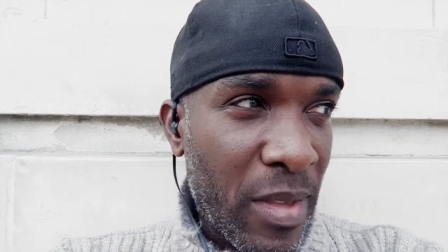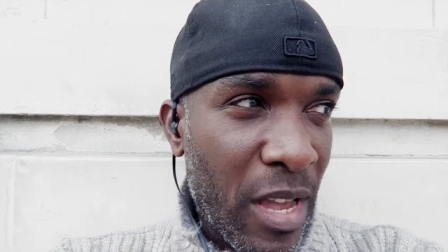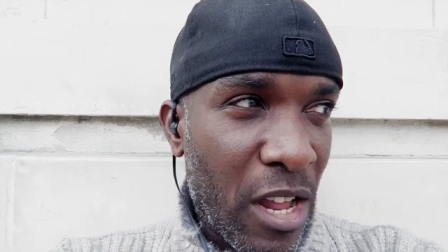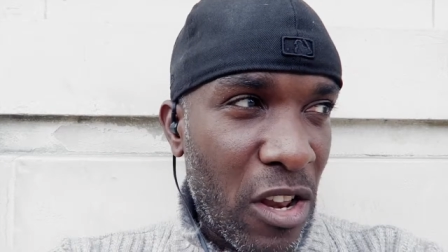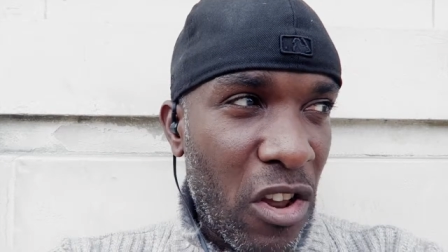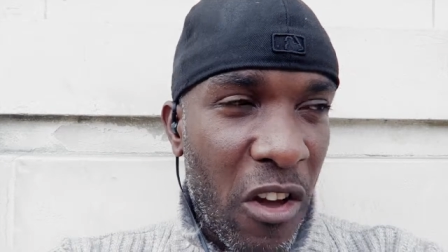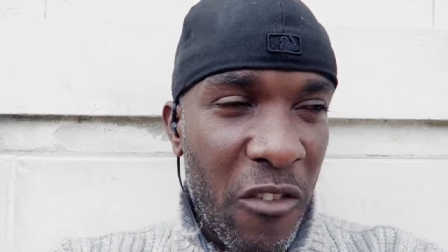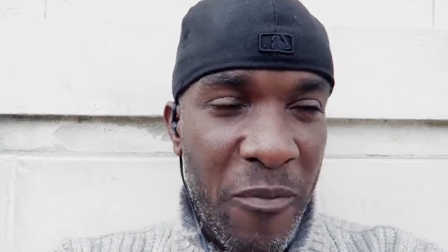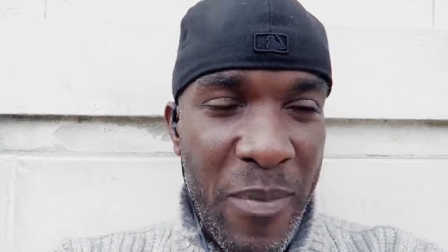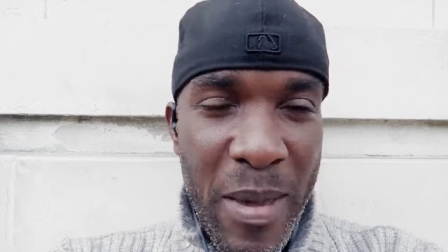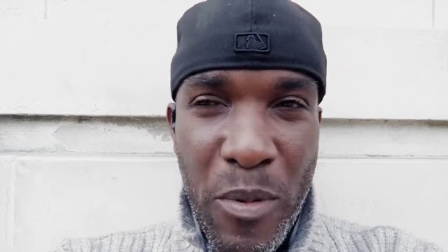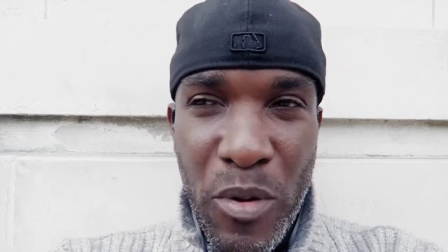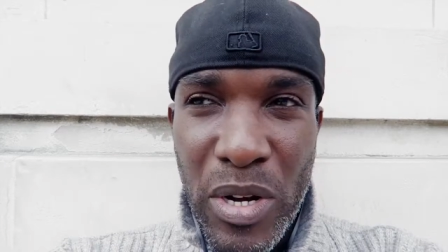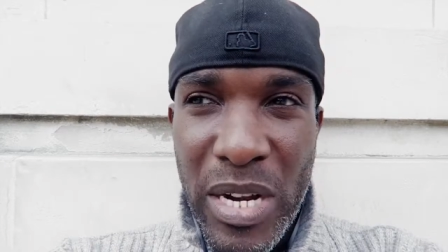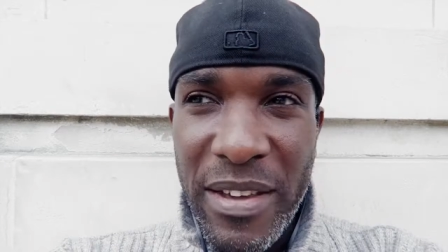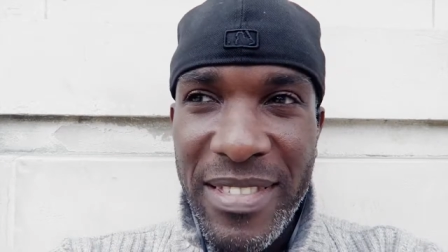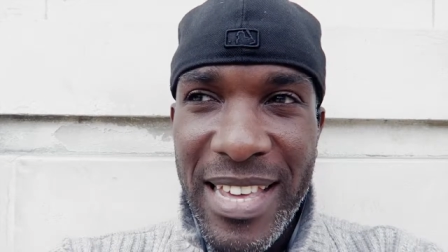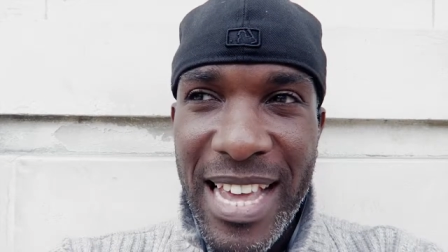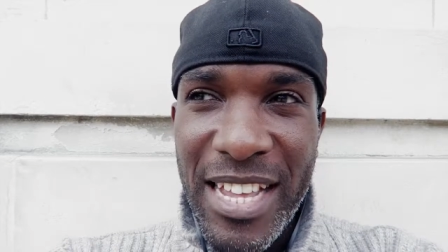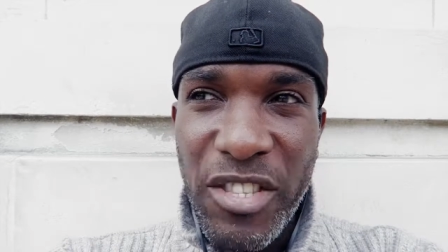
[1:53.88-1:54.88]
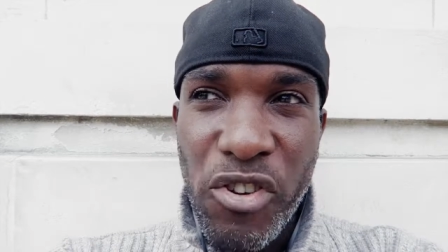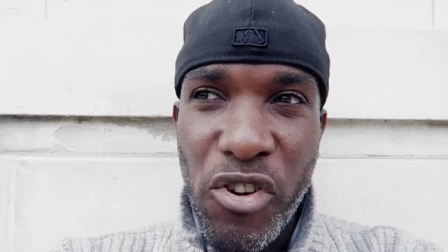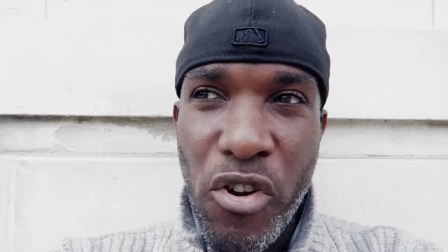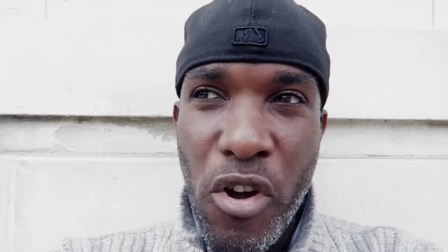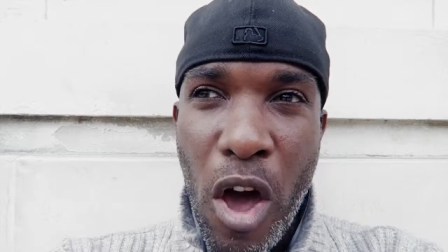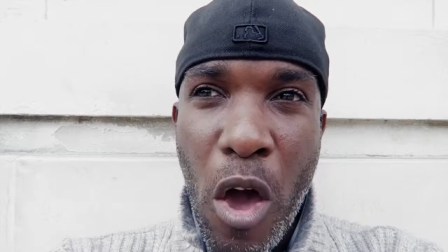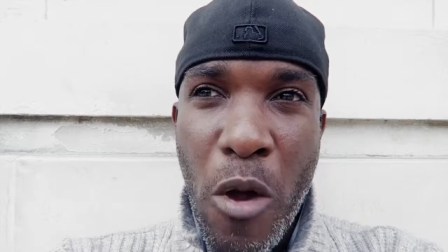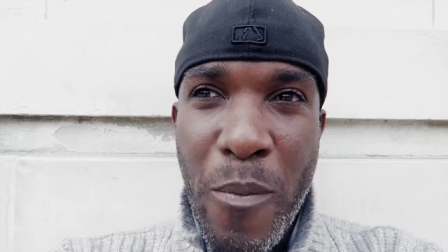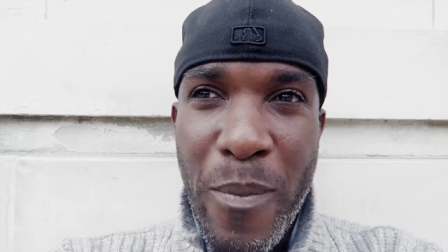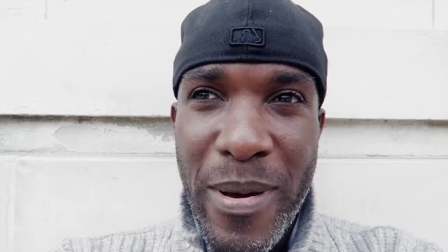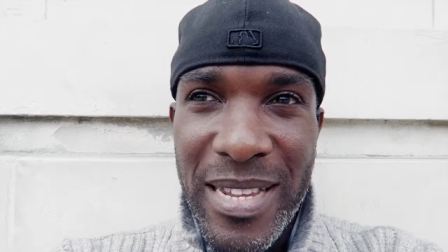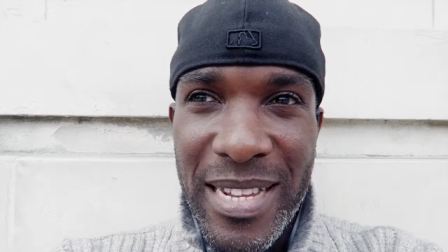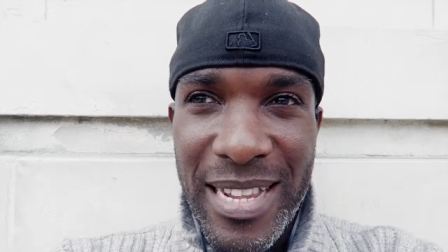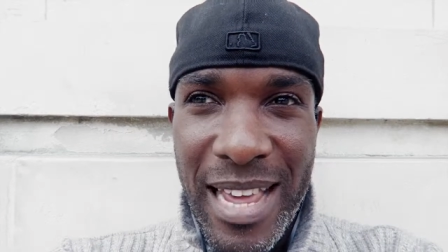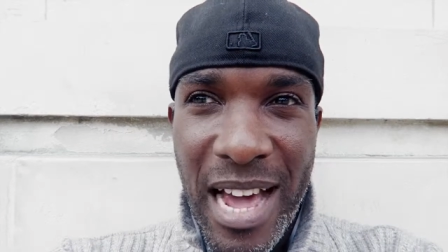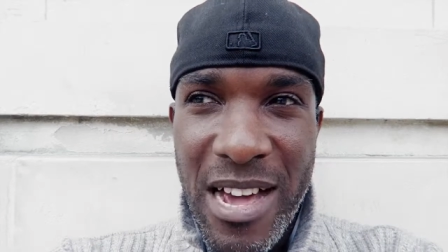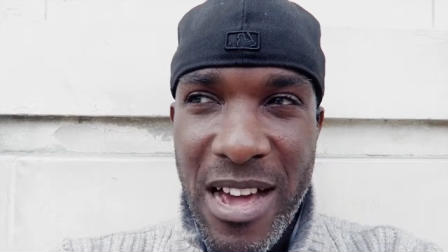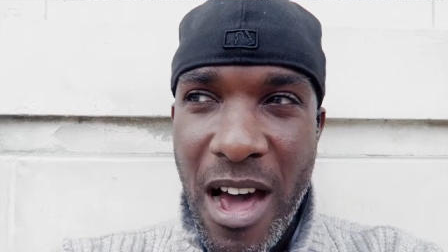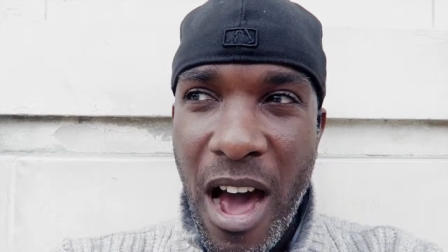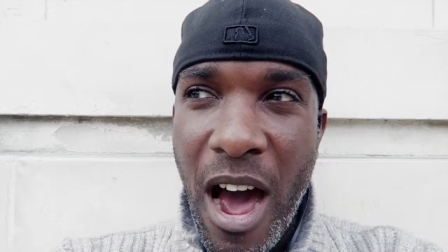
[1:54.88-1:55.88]
A lot of people leave their door open and
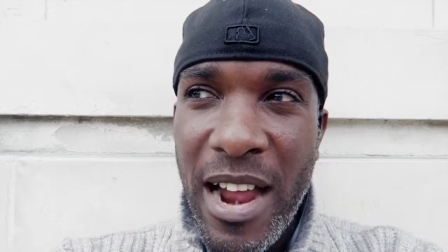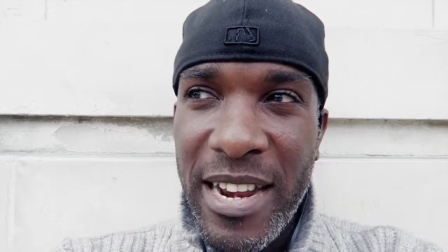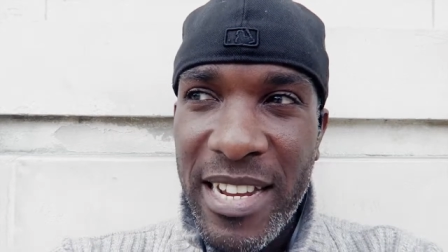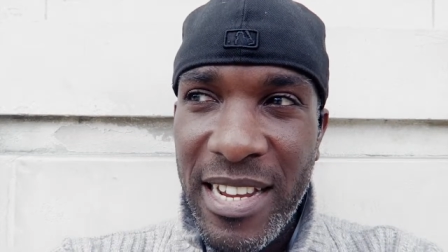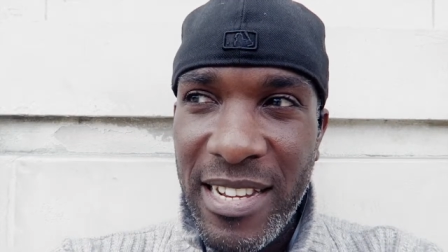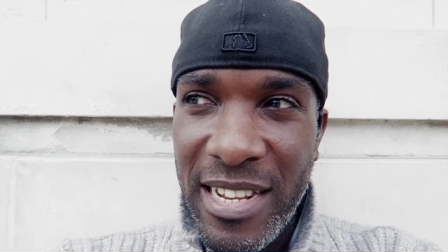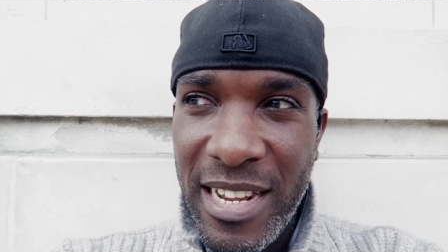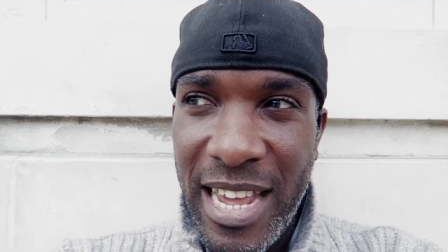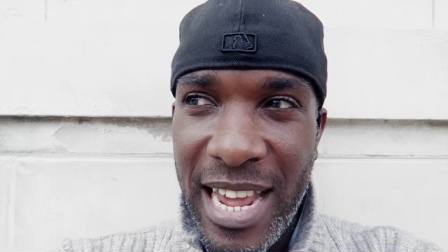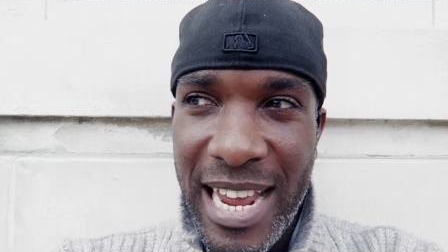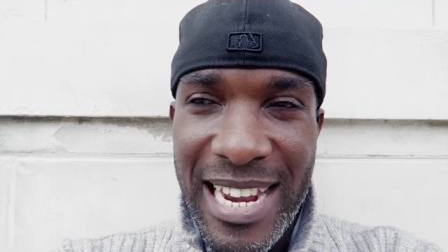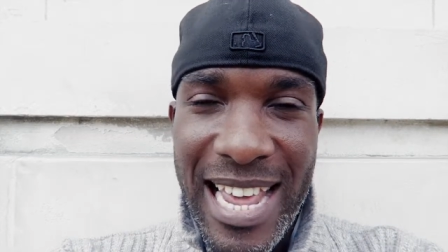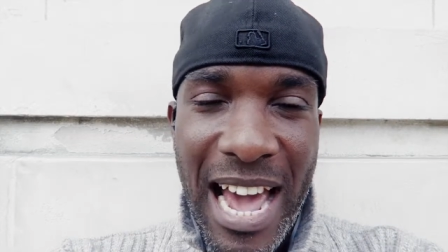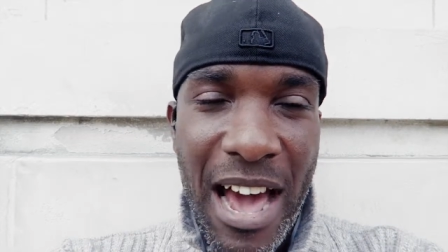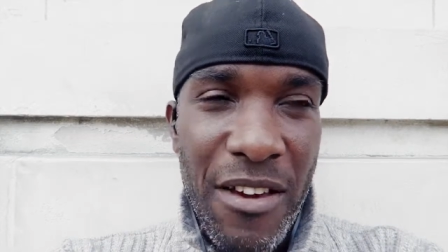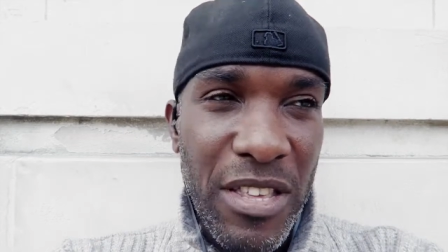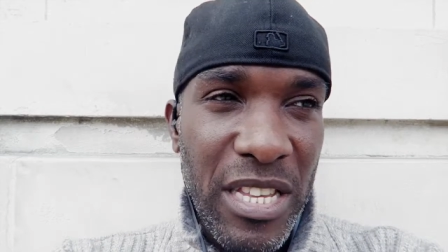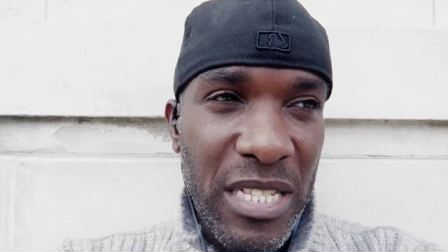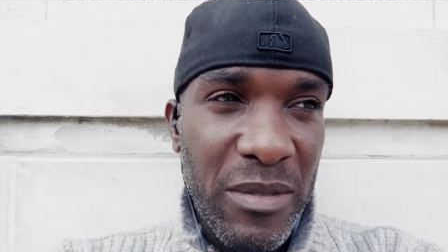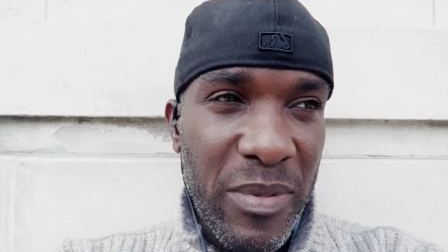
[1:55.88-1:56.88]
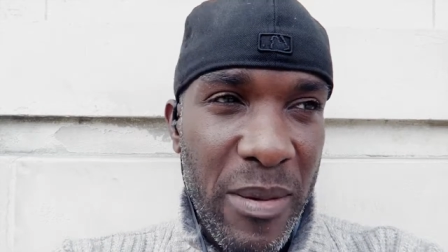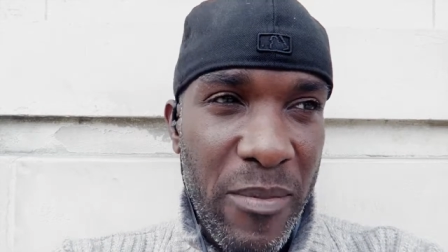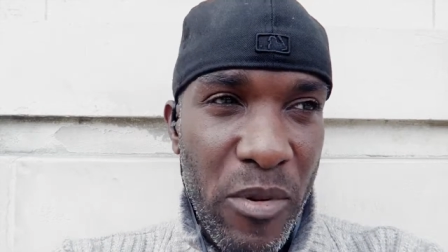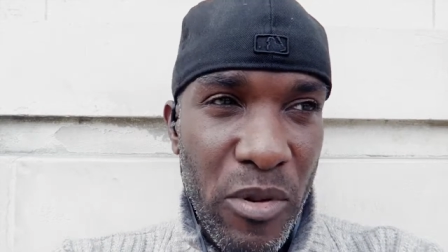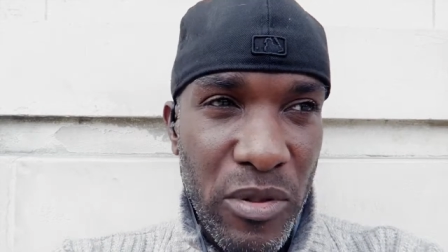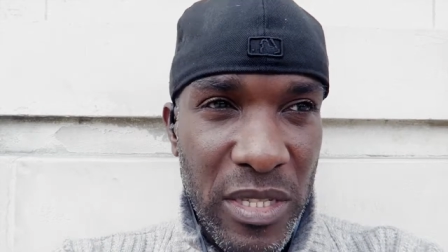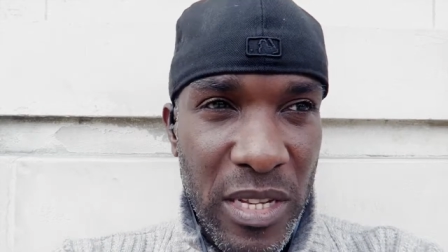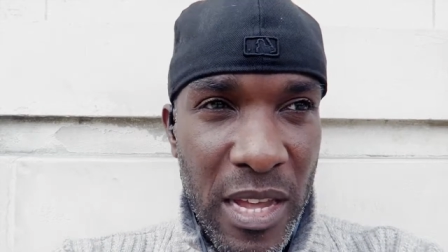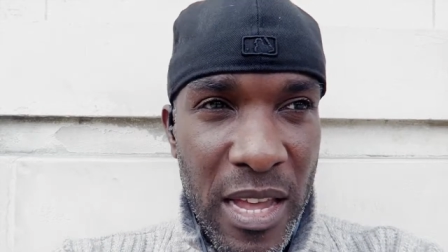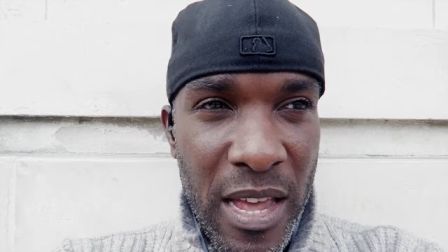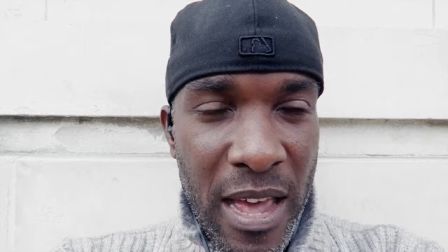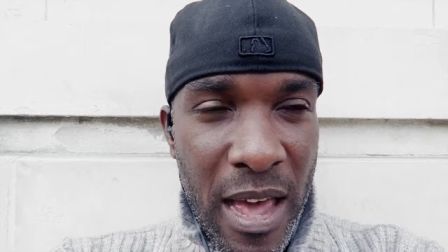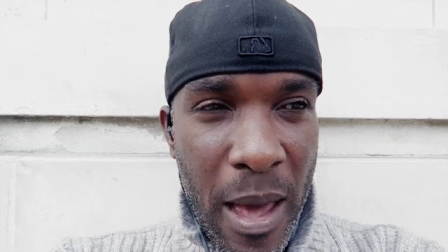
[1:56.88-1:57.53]
unguarded and they allow these people's